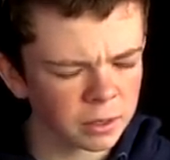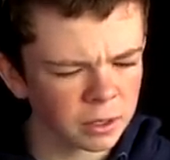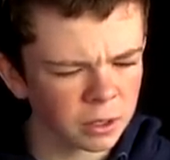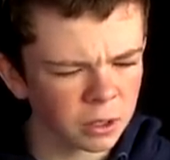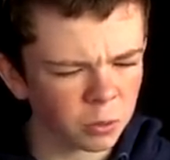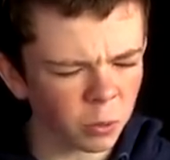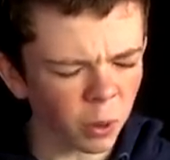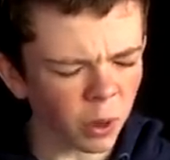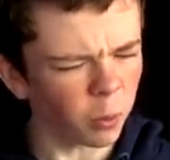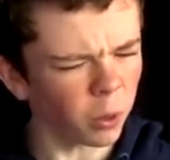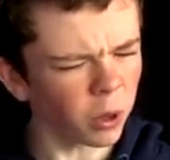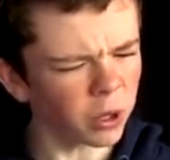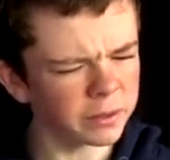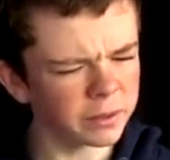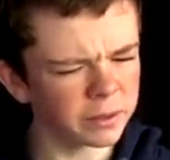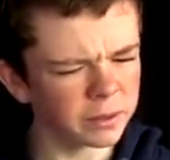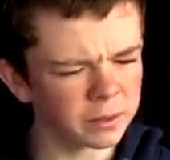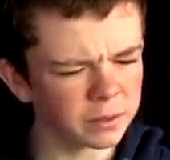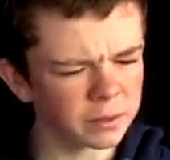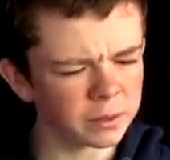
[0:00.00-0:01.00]
Why, what?
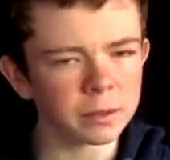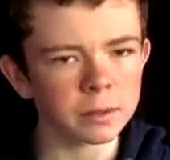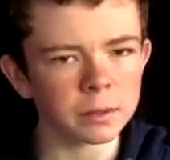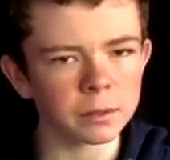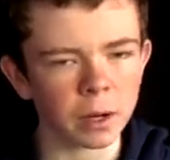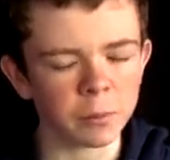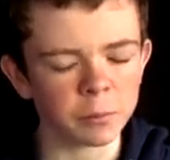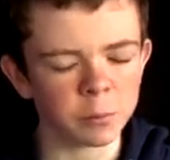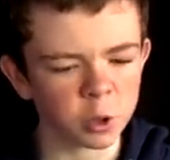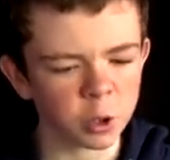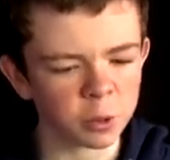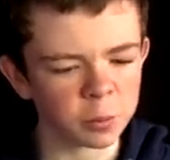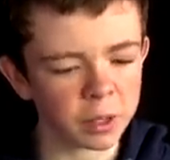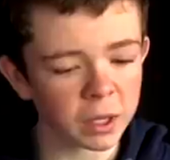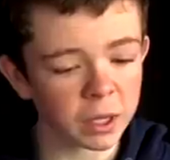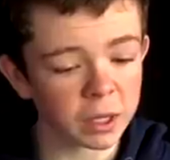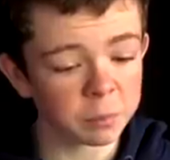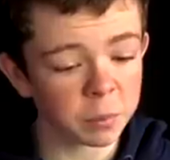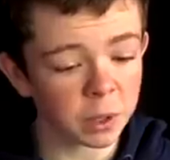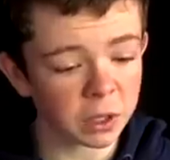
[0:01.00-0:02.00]
Grandpa
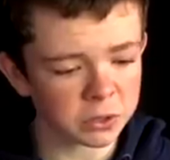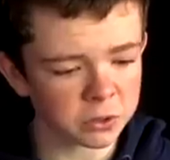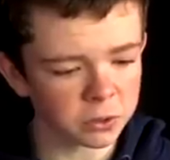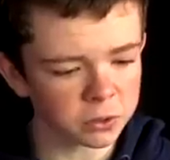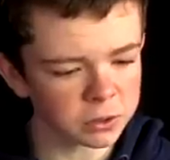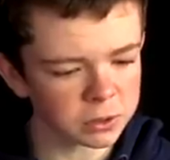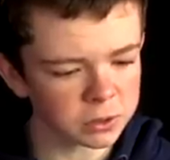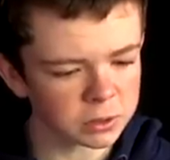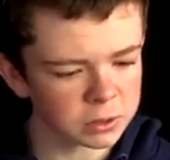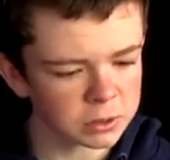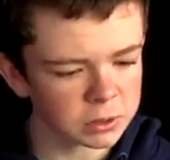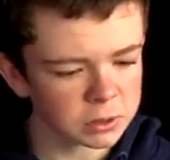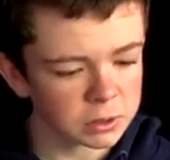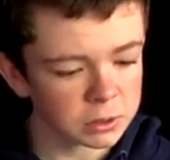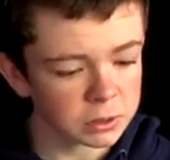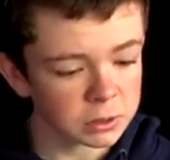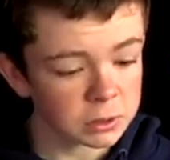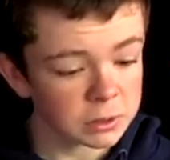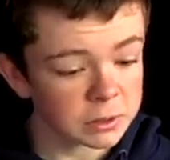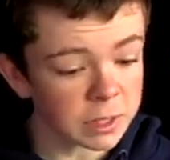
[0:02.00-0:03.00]
replied, puzzled.
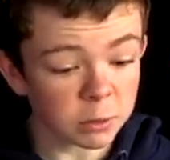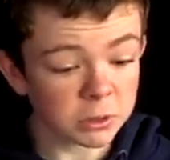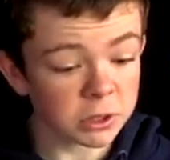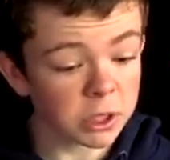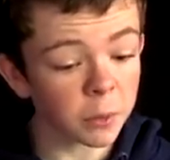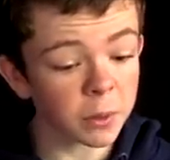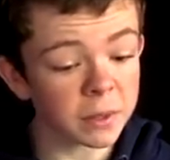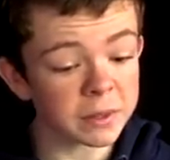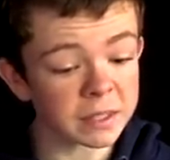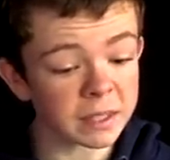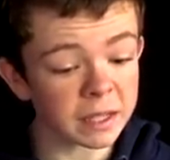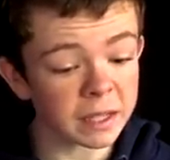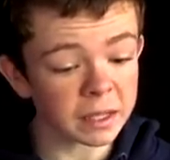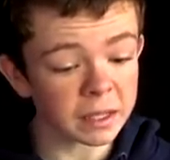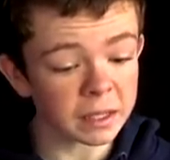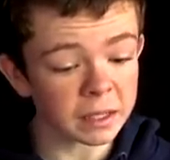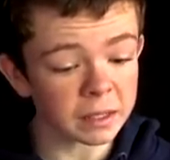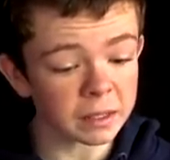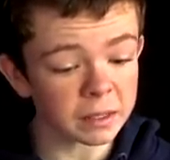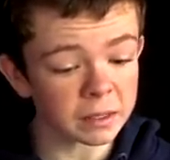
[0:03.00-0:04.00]
There was no internet
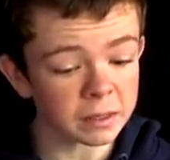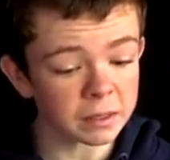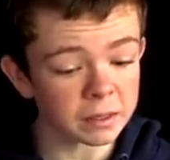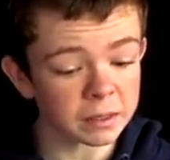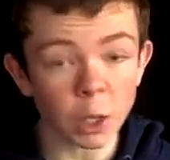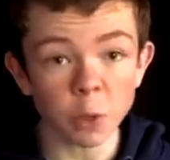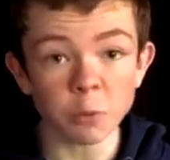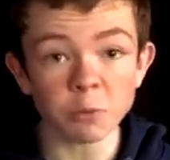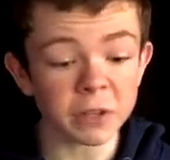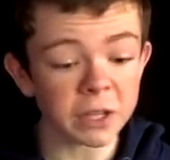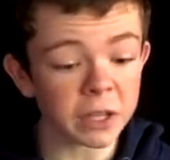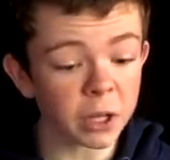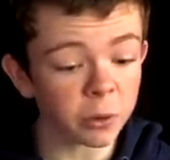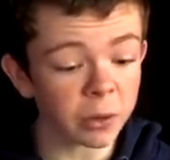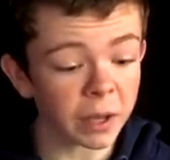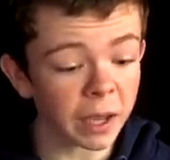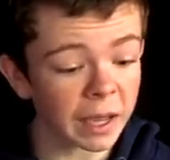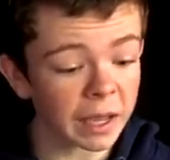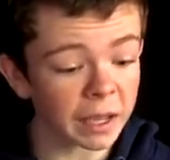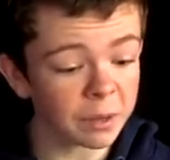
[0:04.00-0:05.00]
here, no video
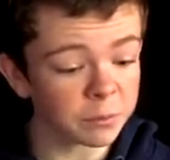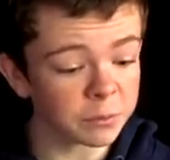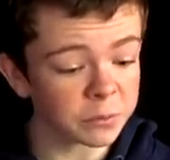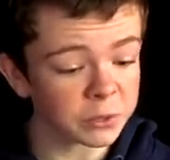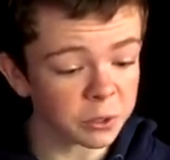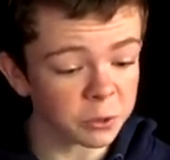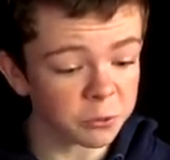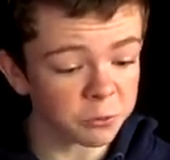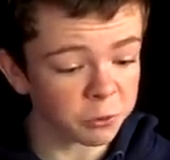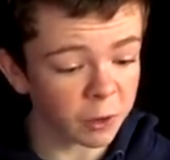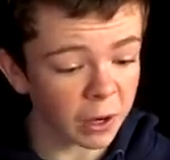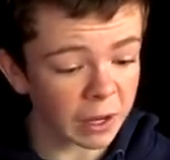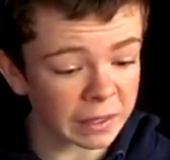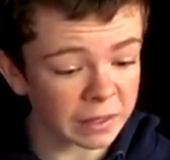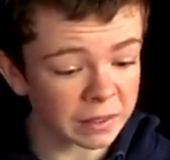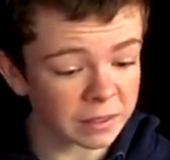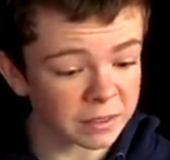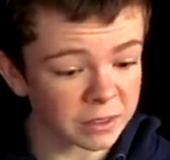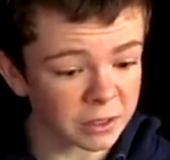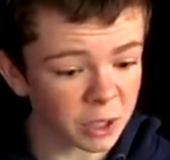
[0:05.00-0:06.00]
games, no
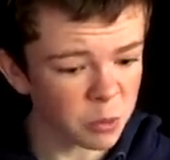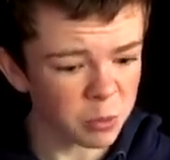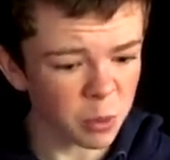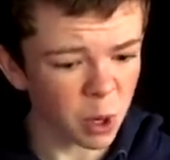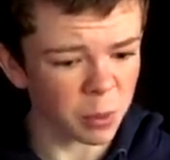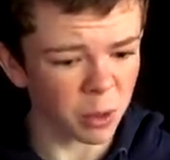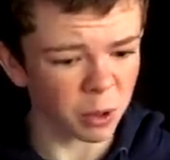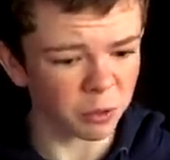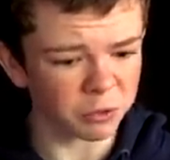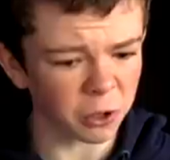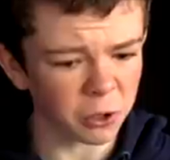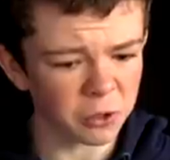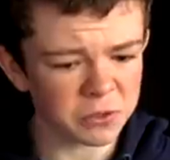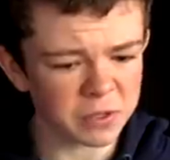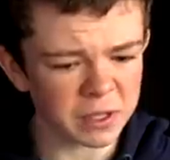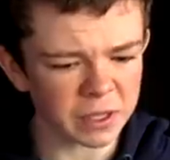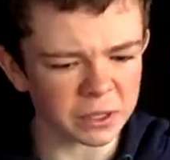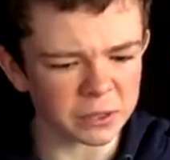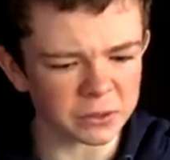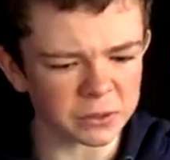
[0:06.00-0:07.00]
friends, no mobile phone
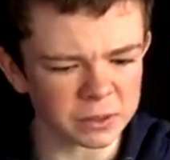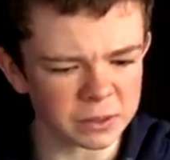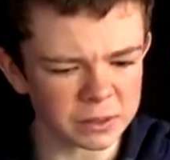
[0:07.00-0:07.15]
signal.